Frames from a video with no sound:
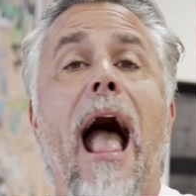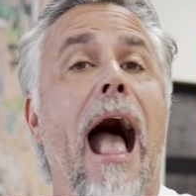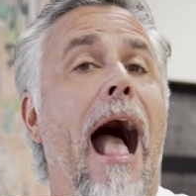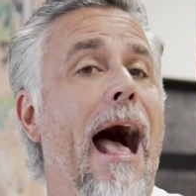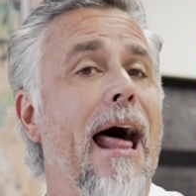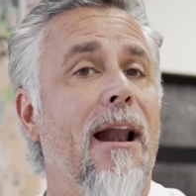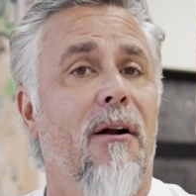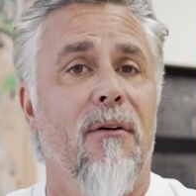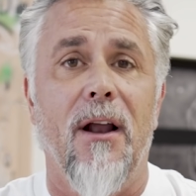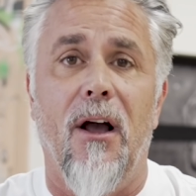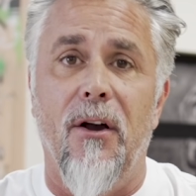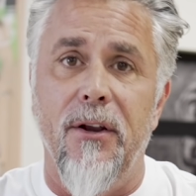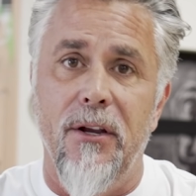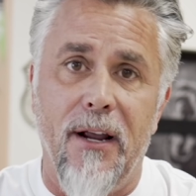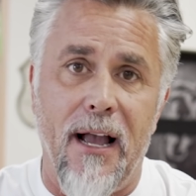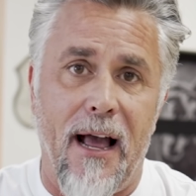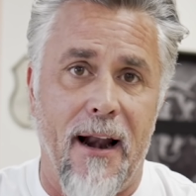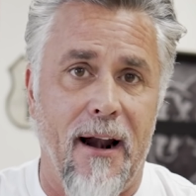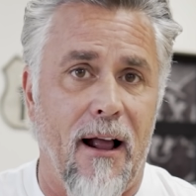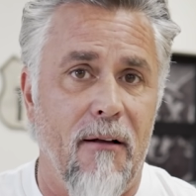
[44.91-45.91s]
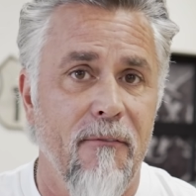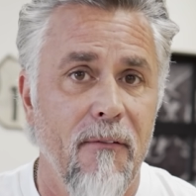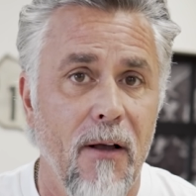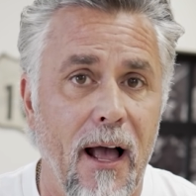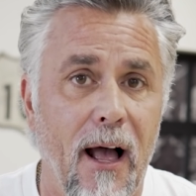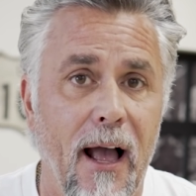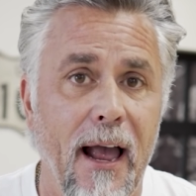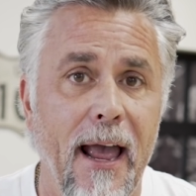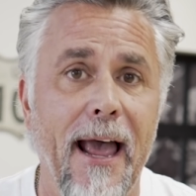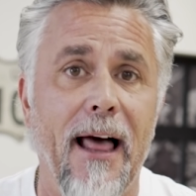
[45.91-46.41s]
I don't know. You got a,
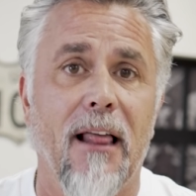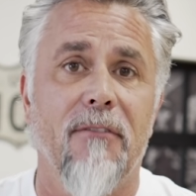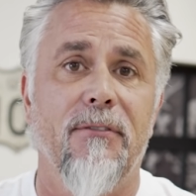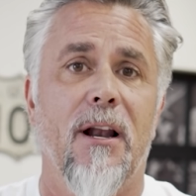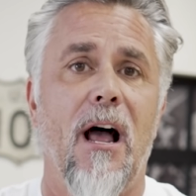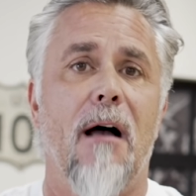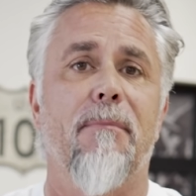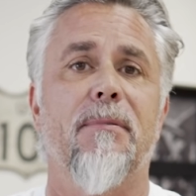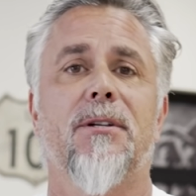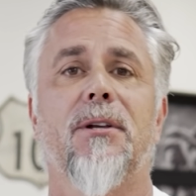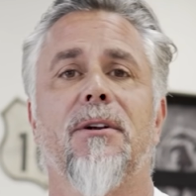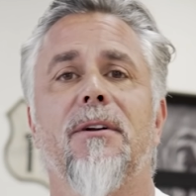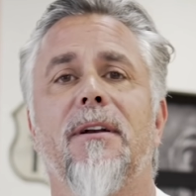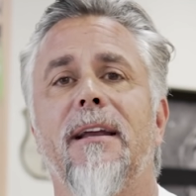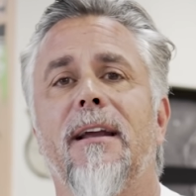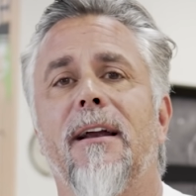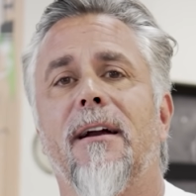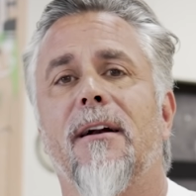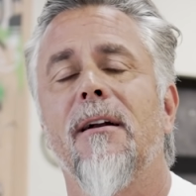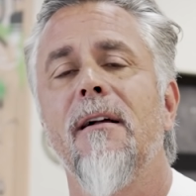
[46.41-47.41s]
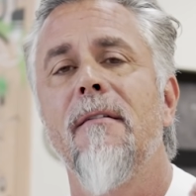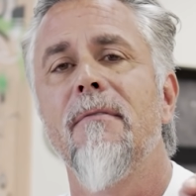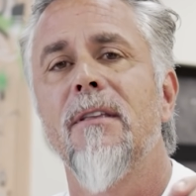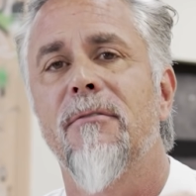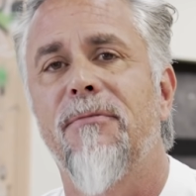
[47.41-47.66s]
a hell of an opportunity here.